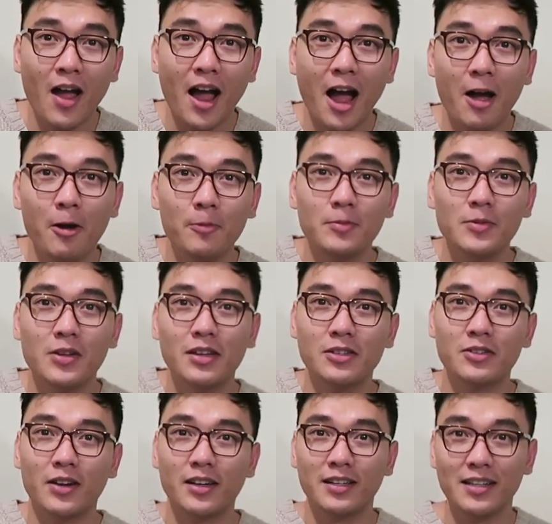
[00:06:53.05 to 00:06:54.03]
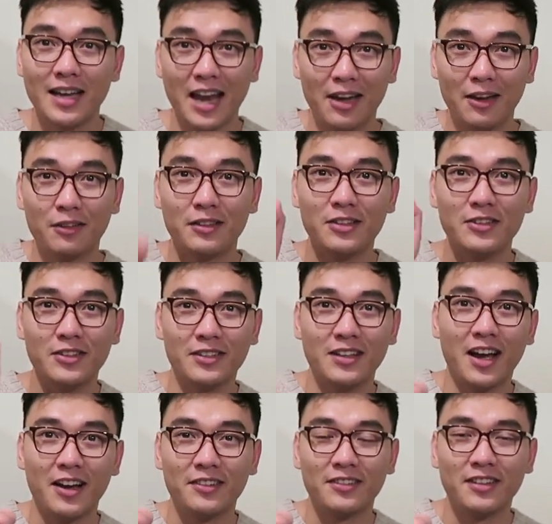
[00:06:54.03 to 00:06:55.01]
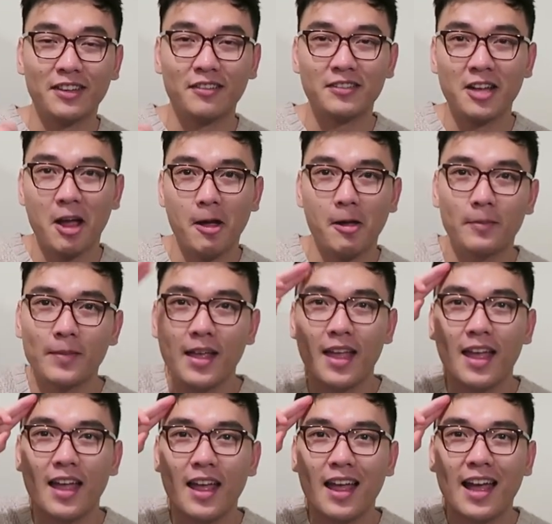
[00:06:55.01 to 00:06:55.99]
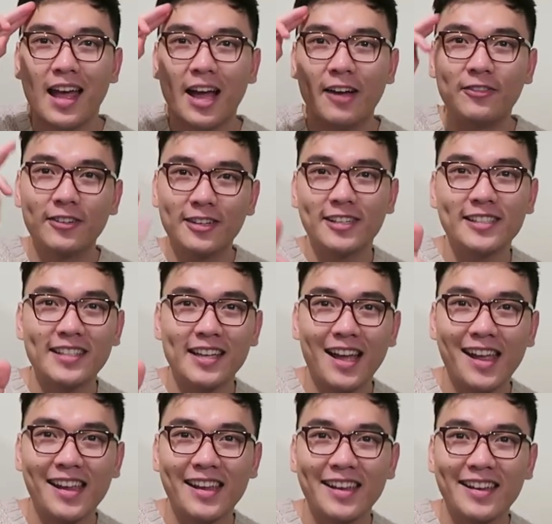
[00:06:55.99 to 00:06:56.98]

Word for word: I hope you enjoyed it and I'll see you guys next time. Have a good day.